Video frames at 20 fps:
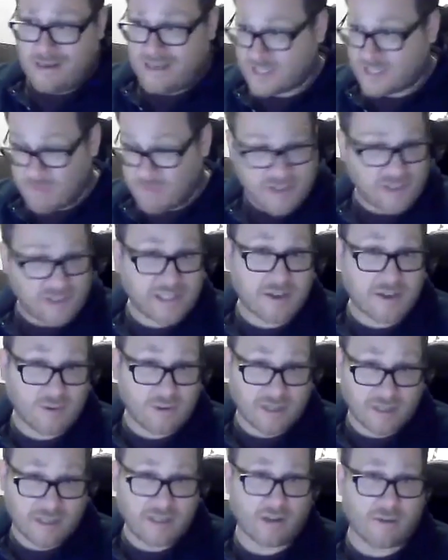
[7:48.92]
especially
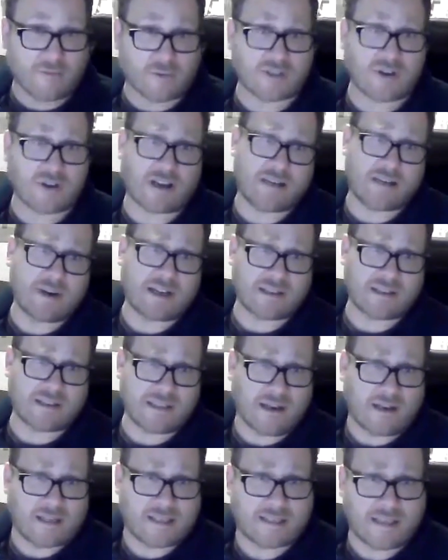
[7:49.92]
going, if we're talking about the
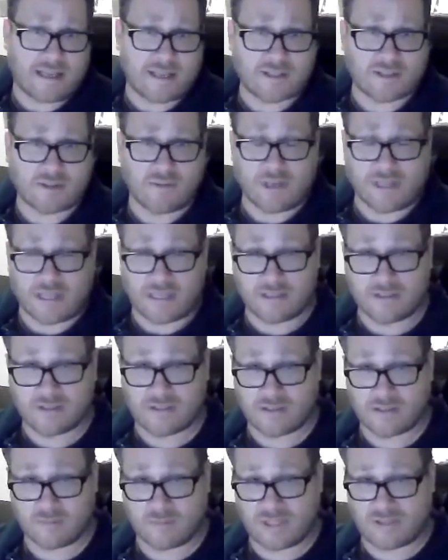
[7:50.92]
United States going
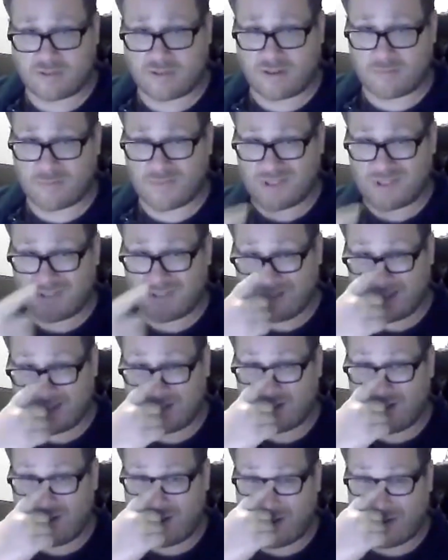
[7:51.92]
into the midterms
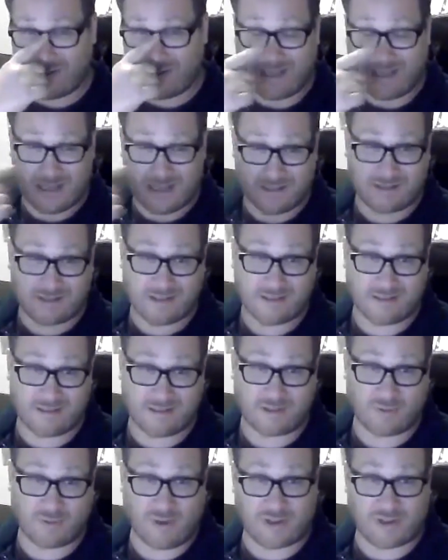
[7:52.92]
this year, going into the
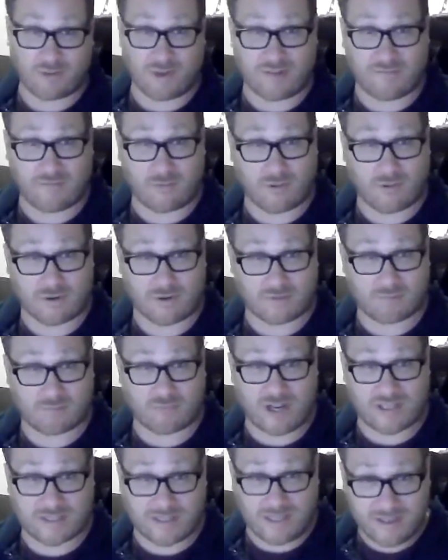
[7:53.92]
2024
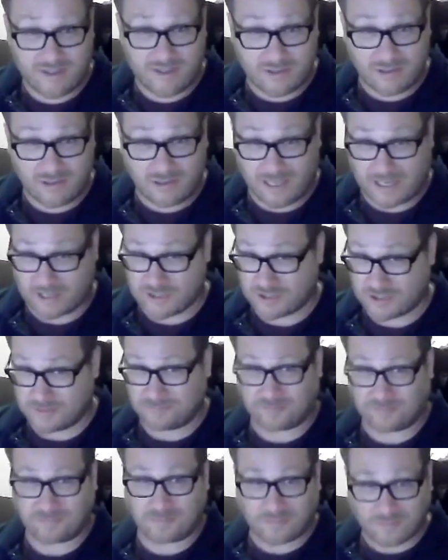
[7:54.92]
presidential
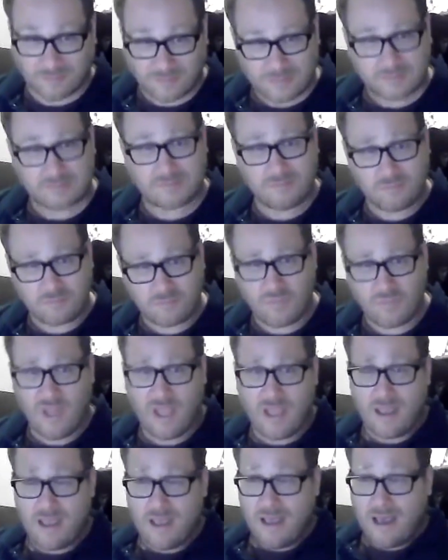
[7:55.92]
election,
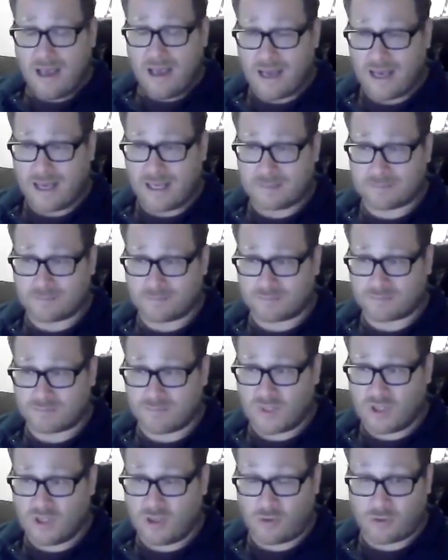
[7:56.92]

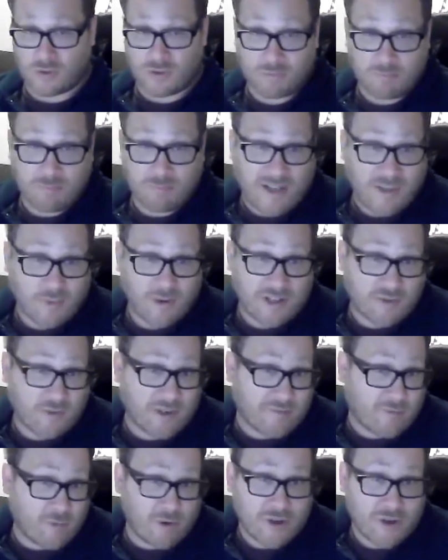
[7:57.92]
by
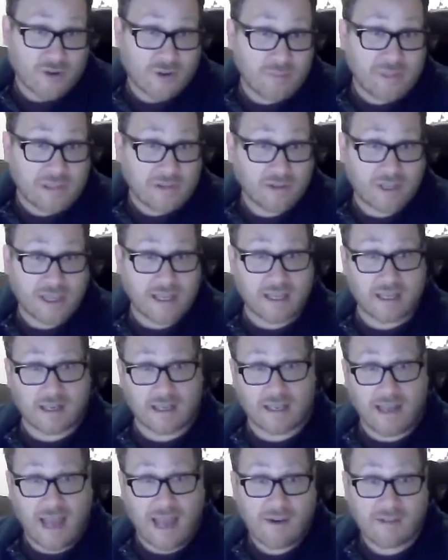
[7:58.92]
2024, you could be looking
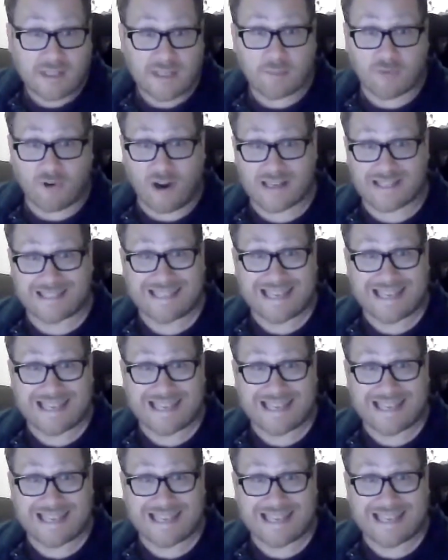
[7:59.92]
at housing price